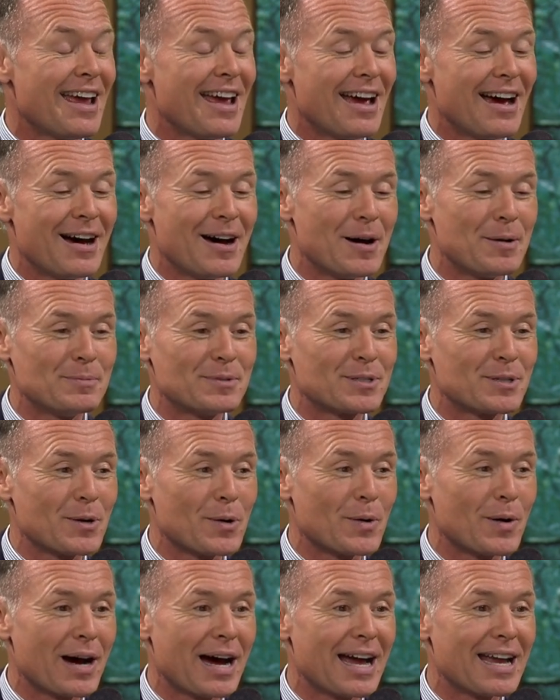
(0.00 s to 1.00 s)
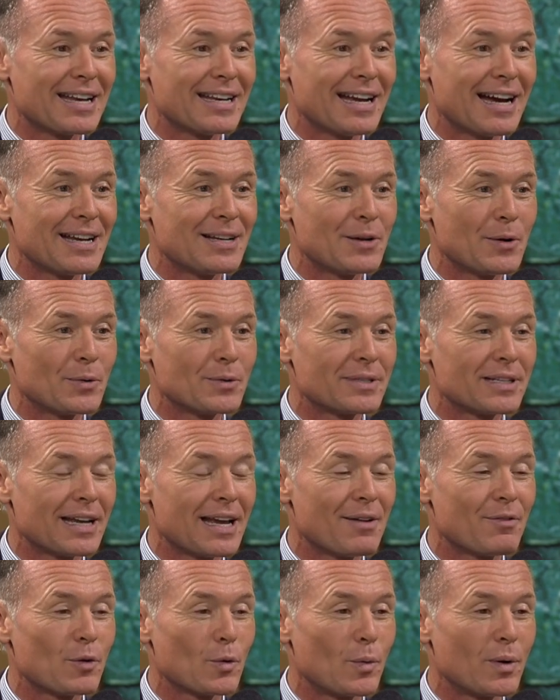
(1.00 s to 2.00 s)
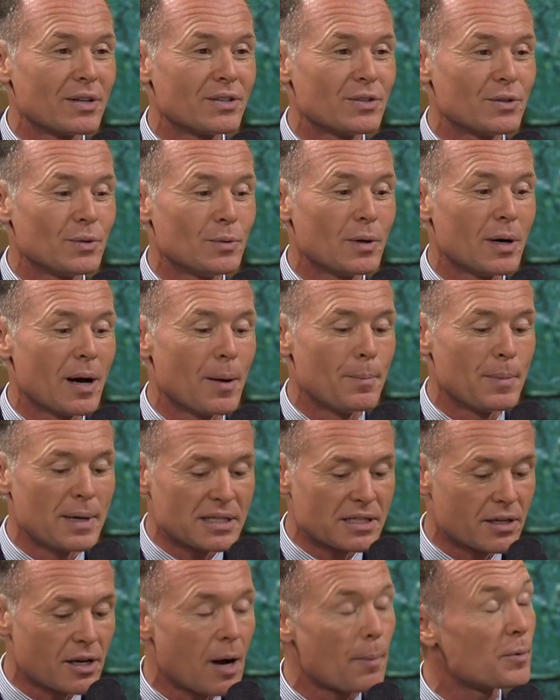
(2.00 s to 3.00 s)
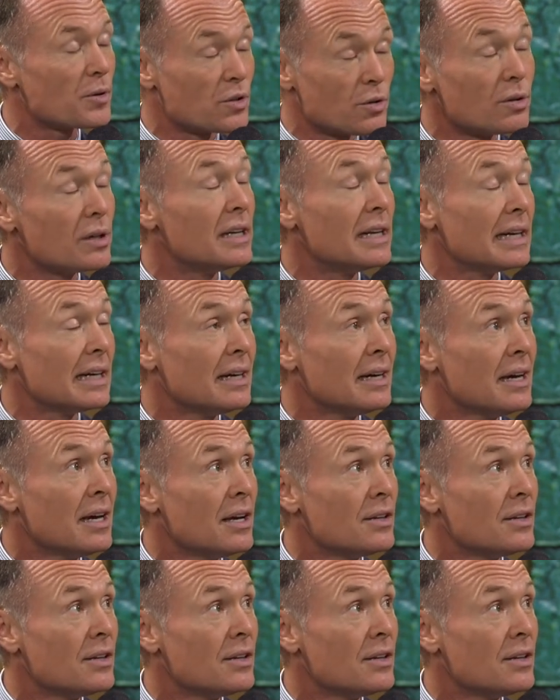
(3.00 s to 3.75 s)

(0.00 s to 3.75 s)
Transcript: right. Um, That's so right. I, I don't ever want to uh, miss an opportunity